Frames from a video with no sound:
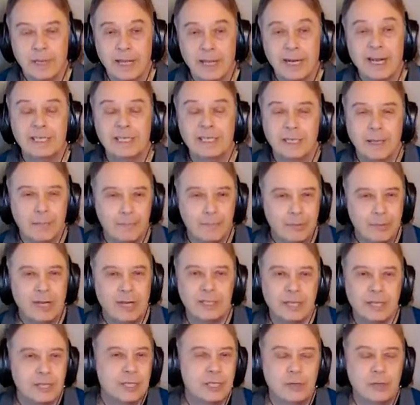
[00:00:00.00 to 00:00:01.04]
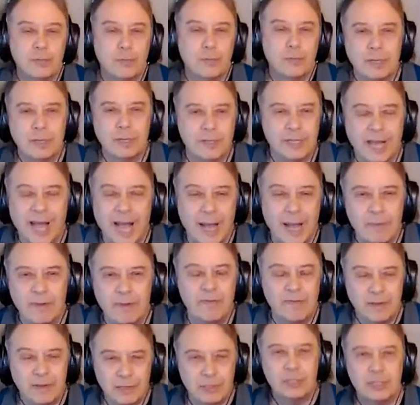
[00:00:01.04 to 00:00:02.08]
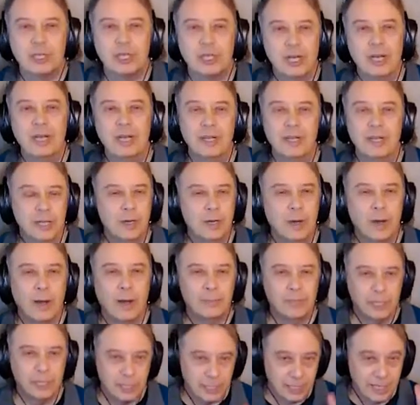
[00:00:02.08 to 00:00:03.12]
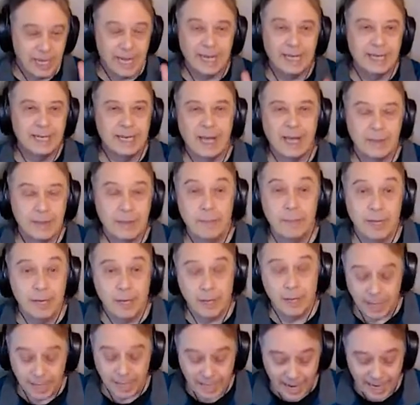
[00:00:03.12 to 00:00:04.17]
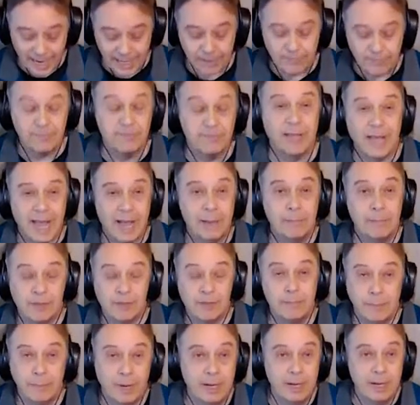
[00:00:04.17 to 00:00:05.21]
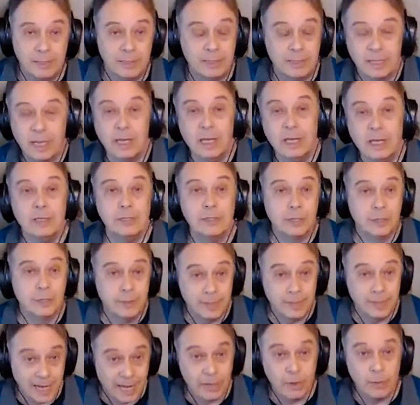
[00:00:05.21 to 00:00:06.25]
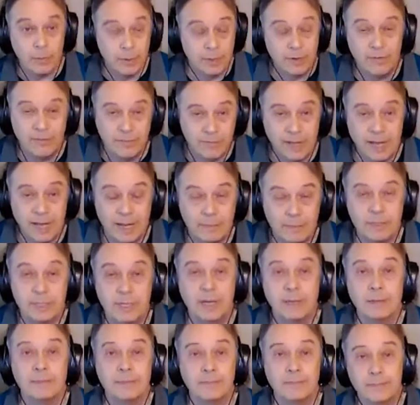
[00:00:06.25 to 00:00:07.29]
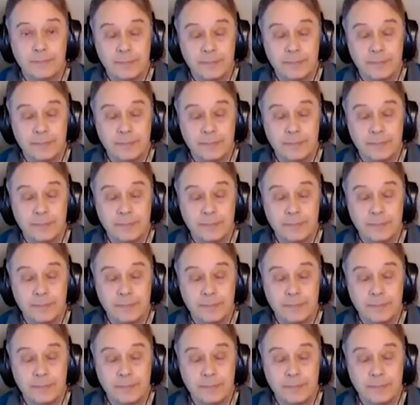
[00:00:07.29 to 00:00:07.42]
And I said, plus it's in real time. It feels good. You know, I'm just laying down the middle and I could flam some buttons. So you got a real flam sound.